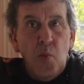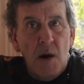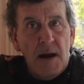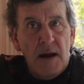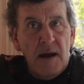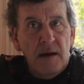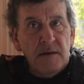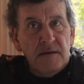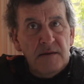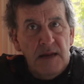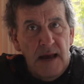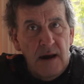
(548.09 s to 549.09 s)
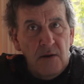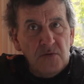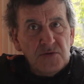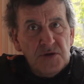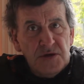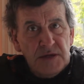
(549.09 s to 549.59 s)
where now
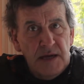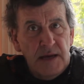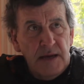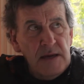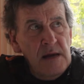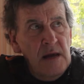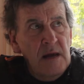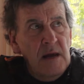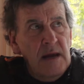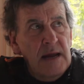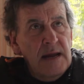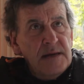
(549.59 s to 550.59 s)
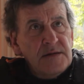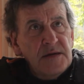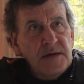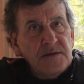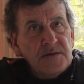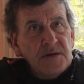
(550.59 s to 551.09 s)
today it
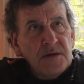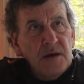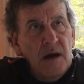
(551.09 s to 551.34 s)
is